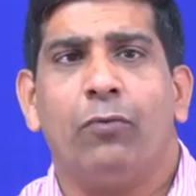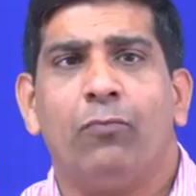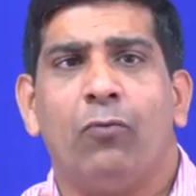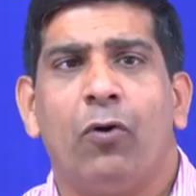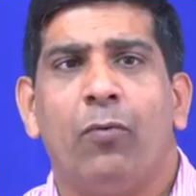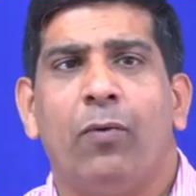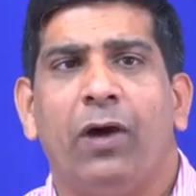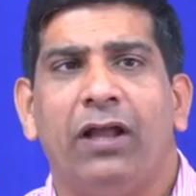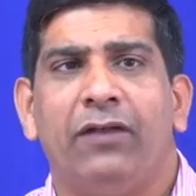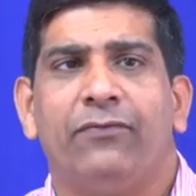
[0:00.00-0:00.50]

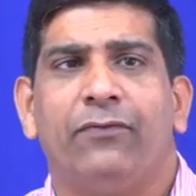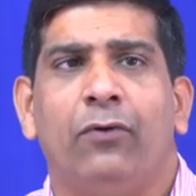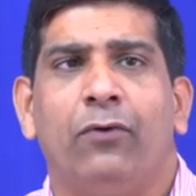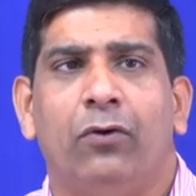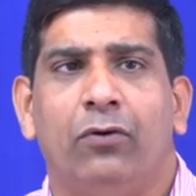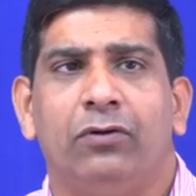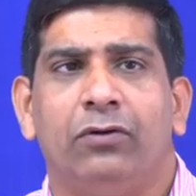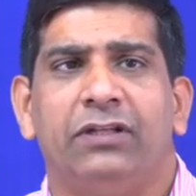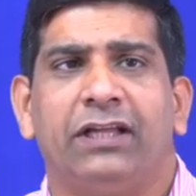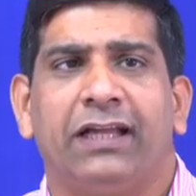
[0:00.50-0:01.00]
mobile
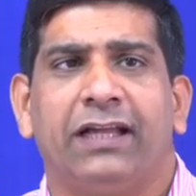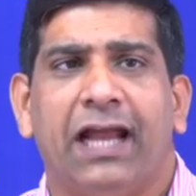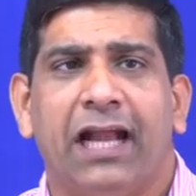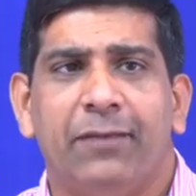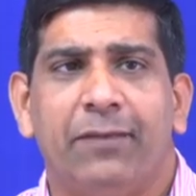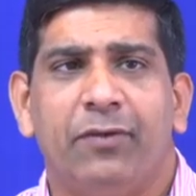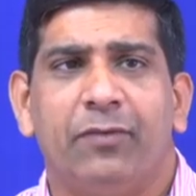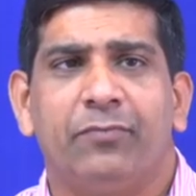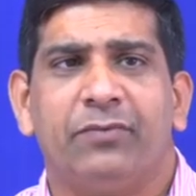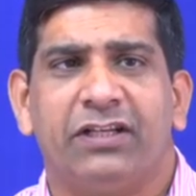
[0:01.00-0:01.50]
phone, the
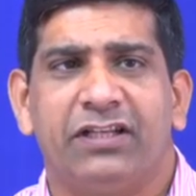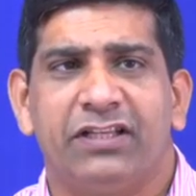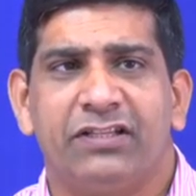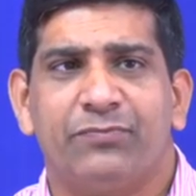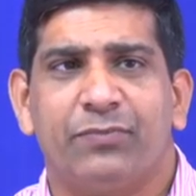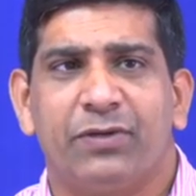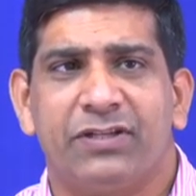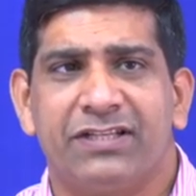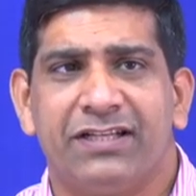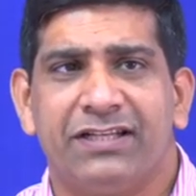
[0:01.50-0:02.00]
cadmium that
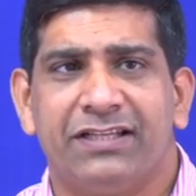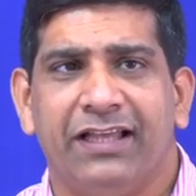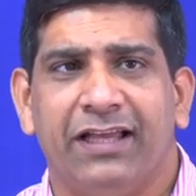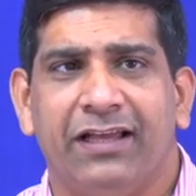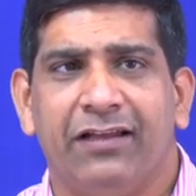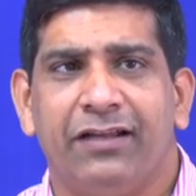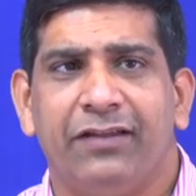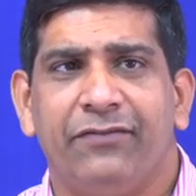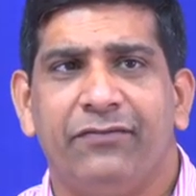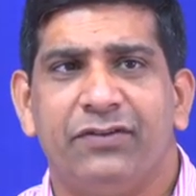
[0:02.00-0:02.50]
is present
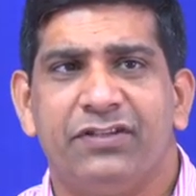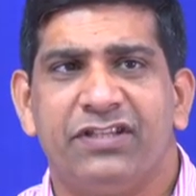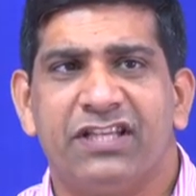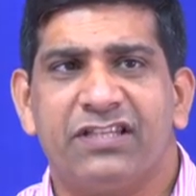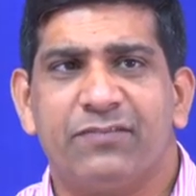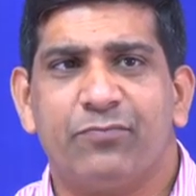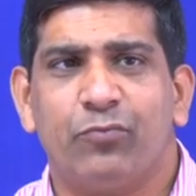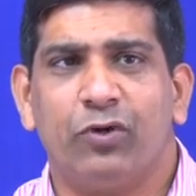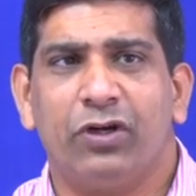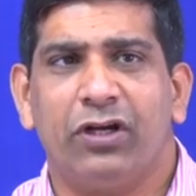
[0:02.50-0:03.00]
there, if you
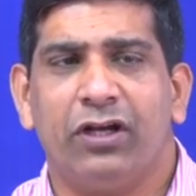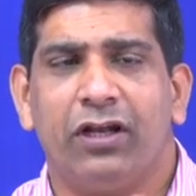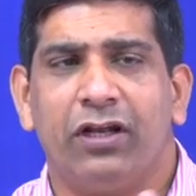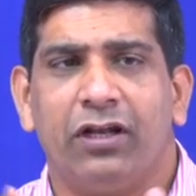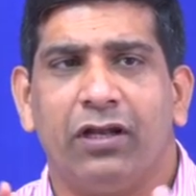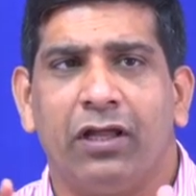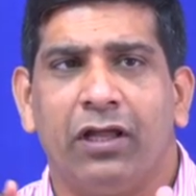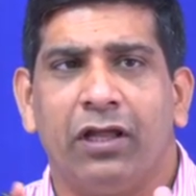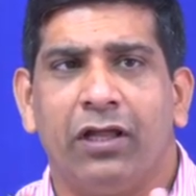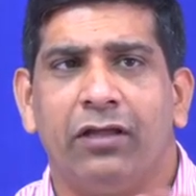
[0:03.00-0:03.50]
just put it
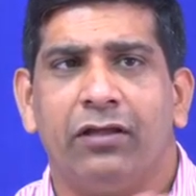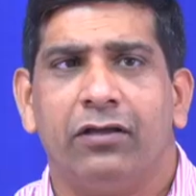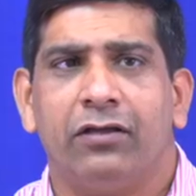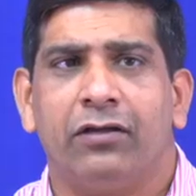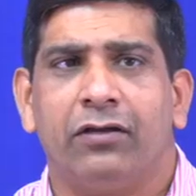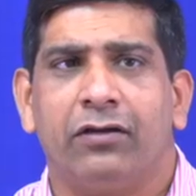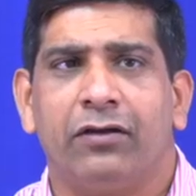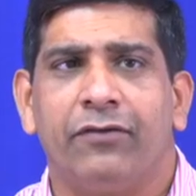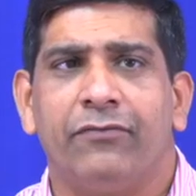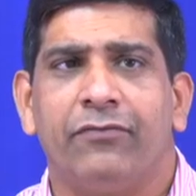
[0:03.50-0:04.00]
in a
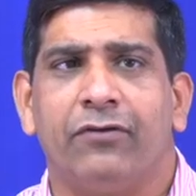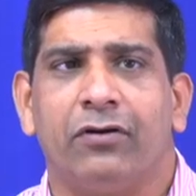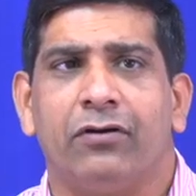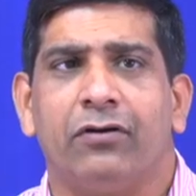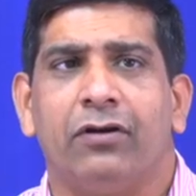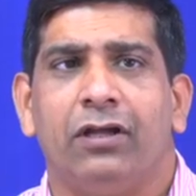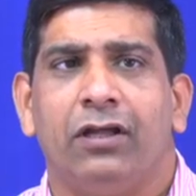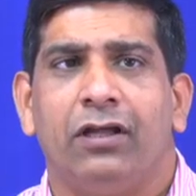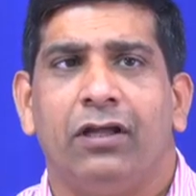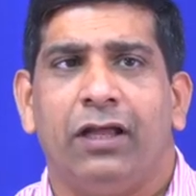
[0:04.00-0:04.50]

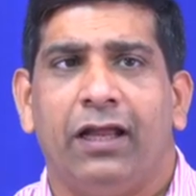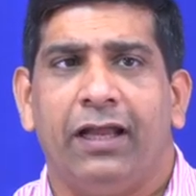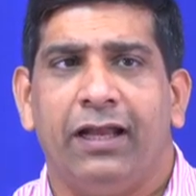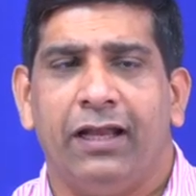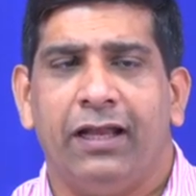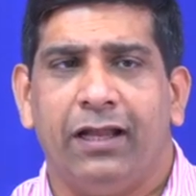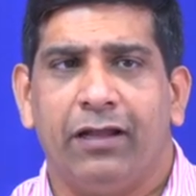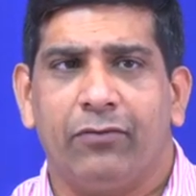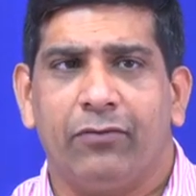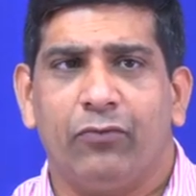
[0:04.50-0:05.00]
river,
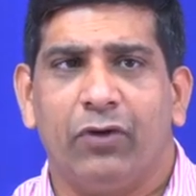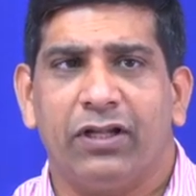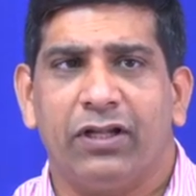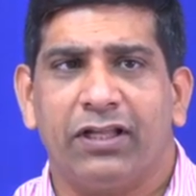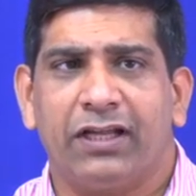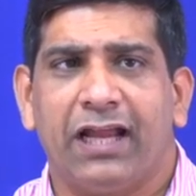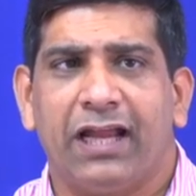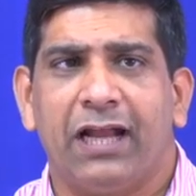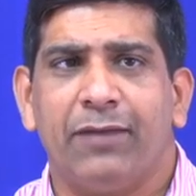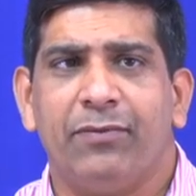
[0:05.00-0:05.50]
where
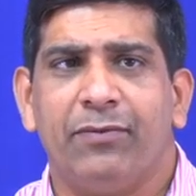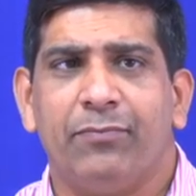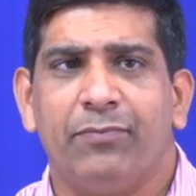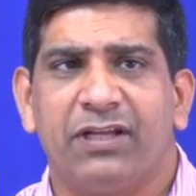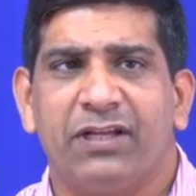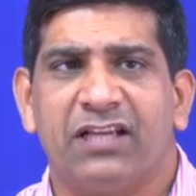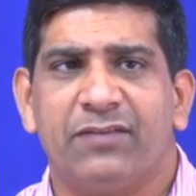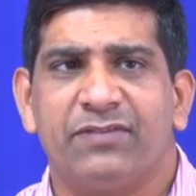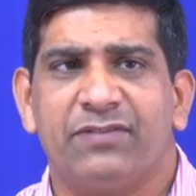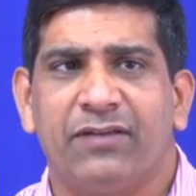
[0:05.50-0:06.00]
the cadmium
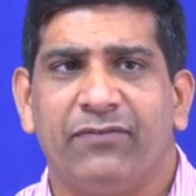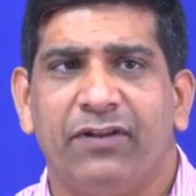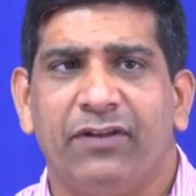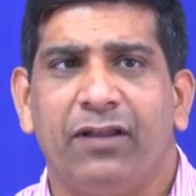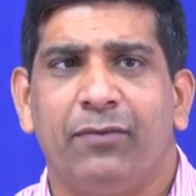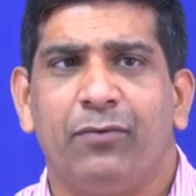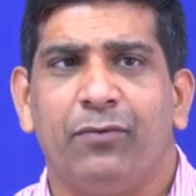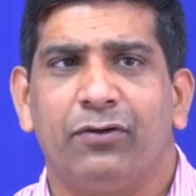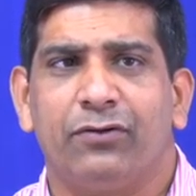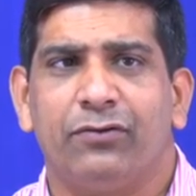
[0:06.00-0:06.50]
becomes
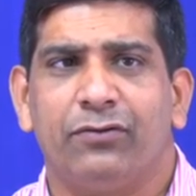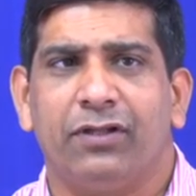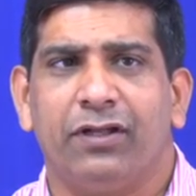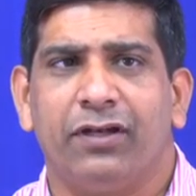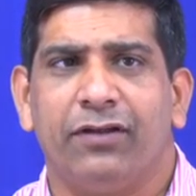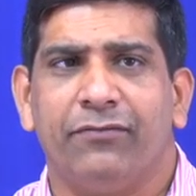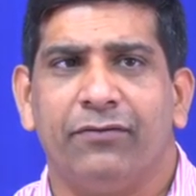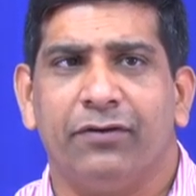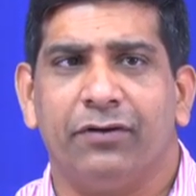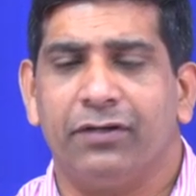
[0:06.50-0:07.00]
available to the
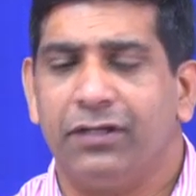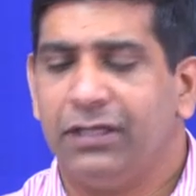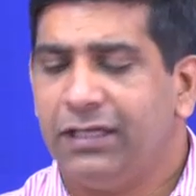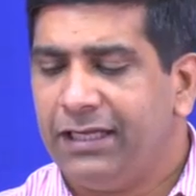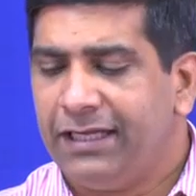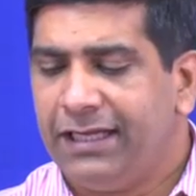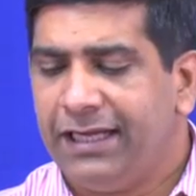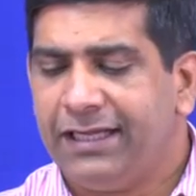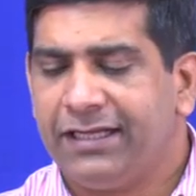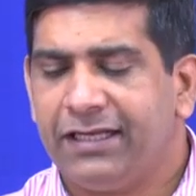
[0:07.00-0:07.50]
river,
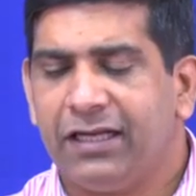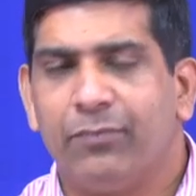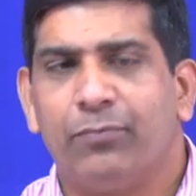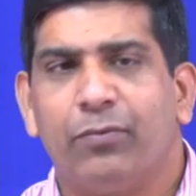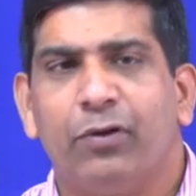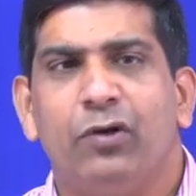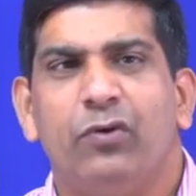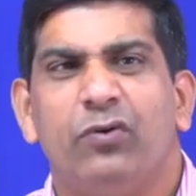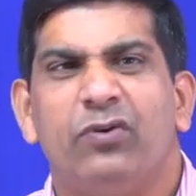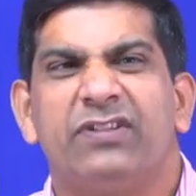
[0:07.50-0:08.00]
it can
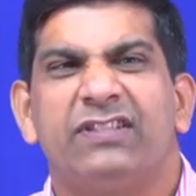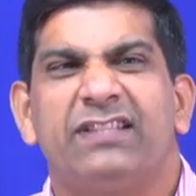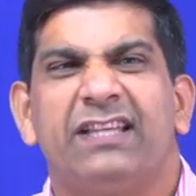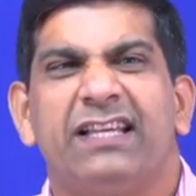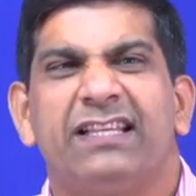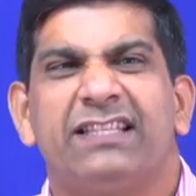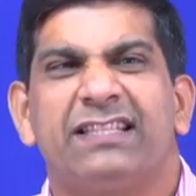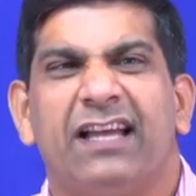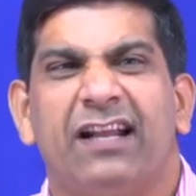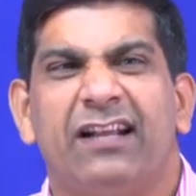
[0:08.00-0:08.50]
pollute
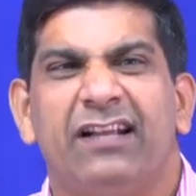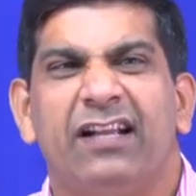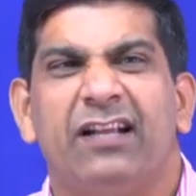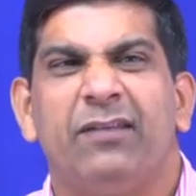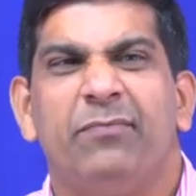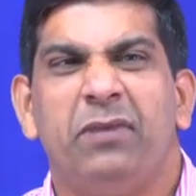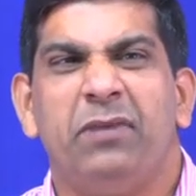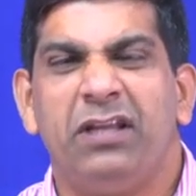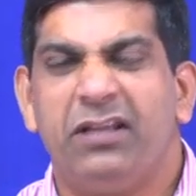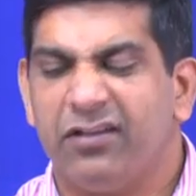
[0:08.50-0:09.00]

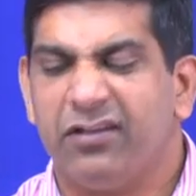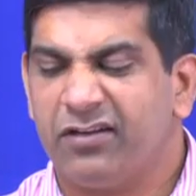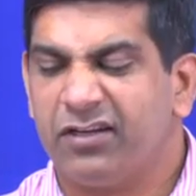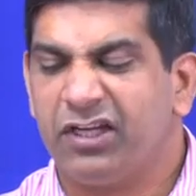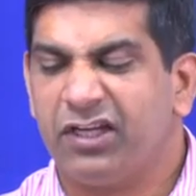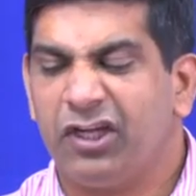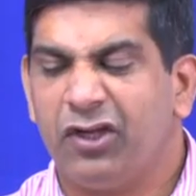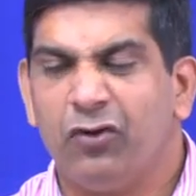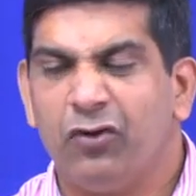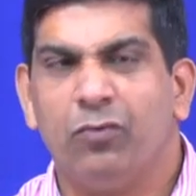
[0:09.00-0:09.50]
600 meter
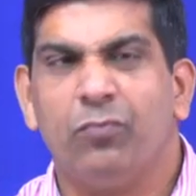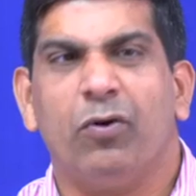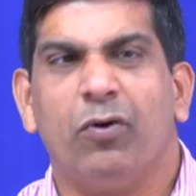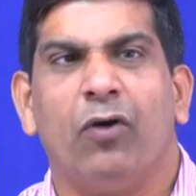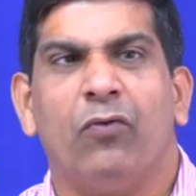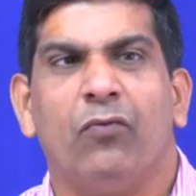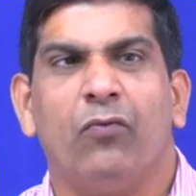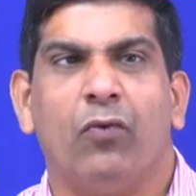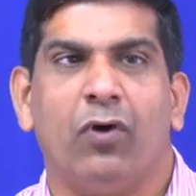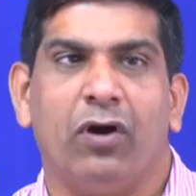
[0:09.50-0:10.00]
cube
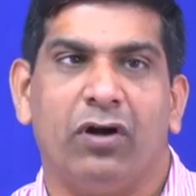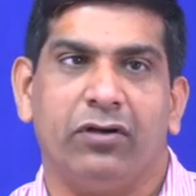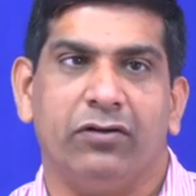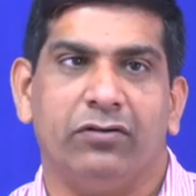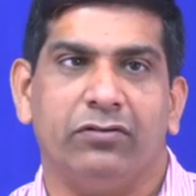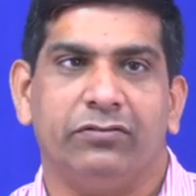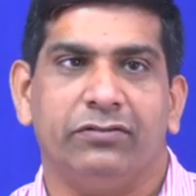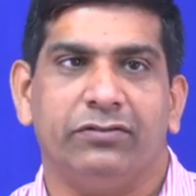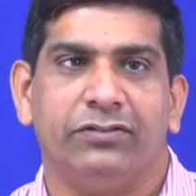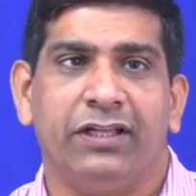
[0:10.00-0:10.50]
of
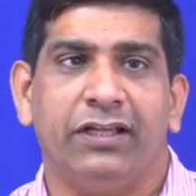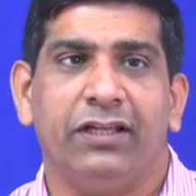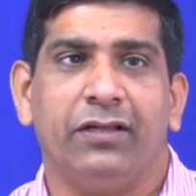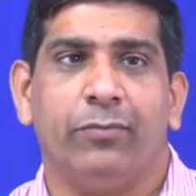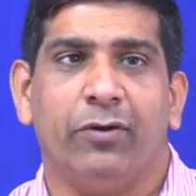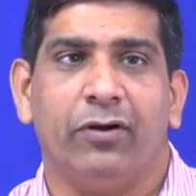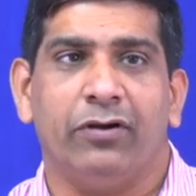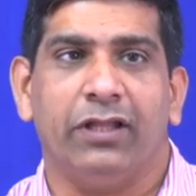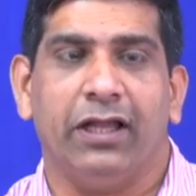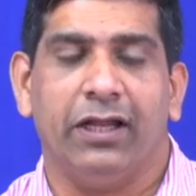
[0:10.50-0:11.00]
water. Think
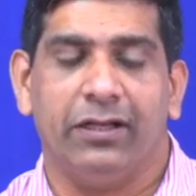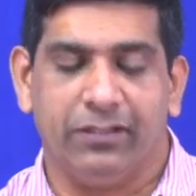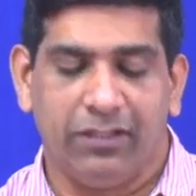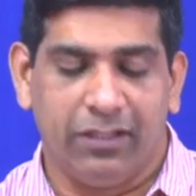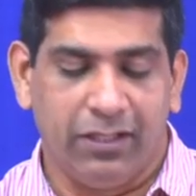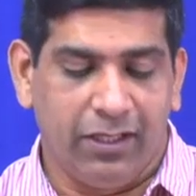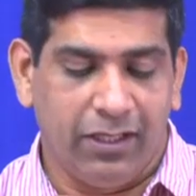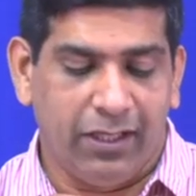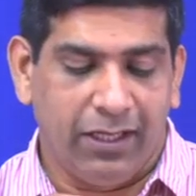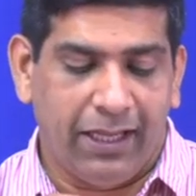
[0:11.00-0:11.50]
about that.
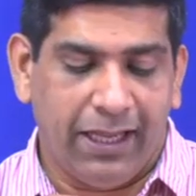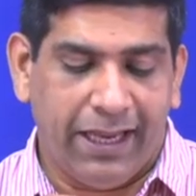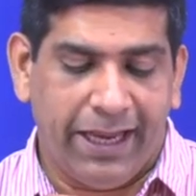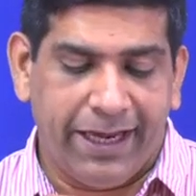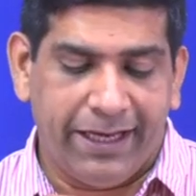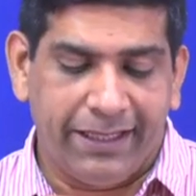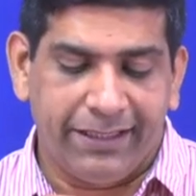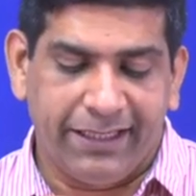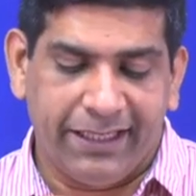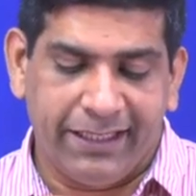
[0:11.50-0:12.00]

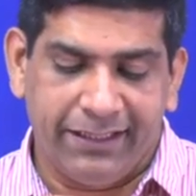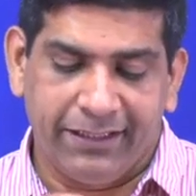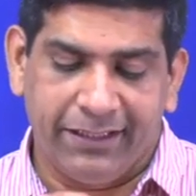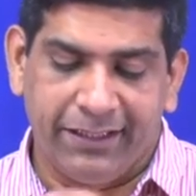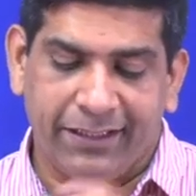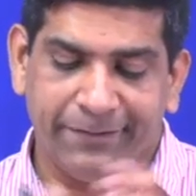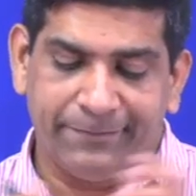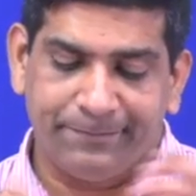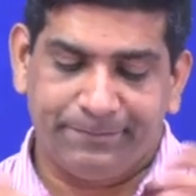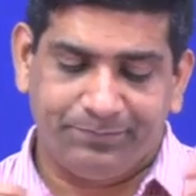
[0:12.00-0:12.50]
And then,
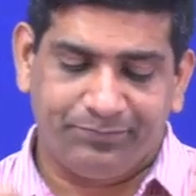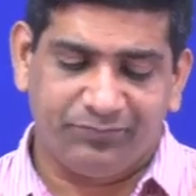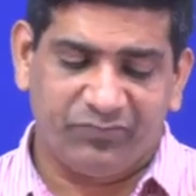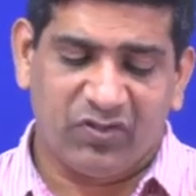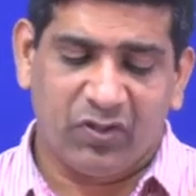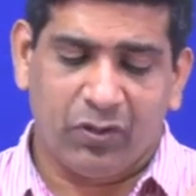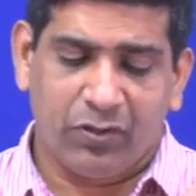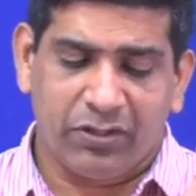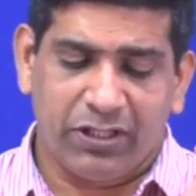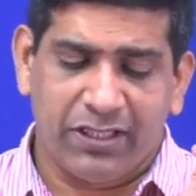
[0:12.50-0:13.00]

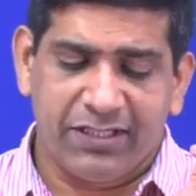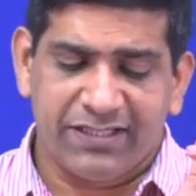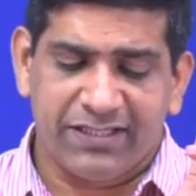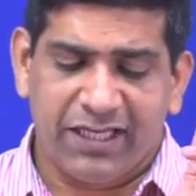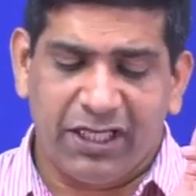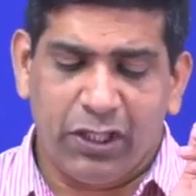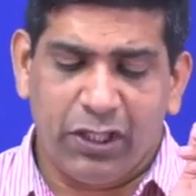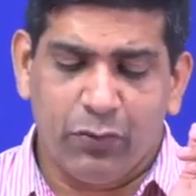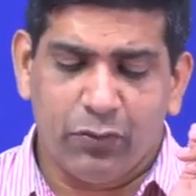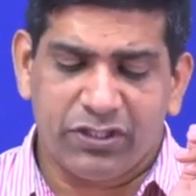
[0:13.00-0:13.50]
so there is a
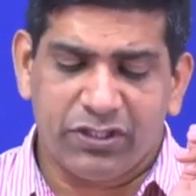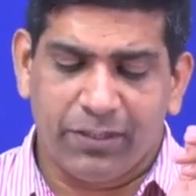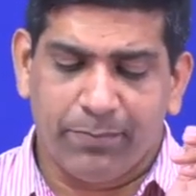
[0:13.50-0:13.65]
huge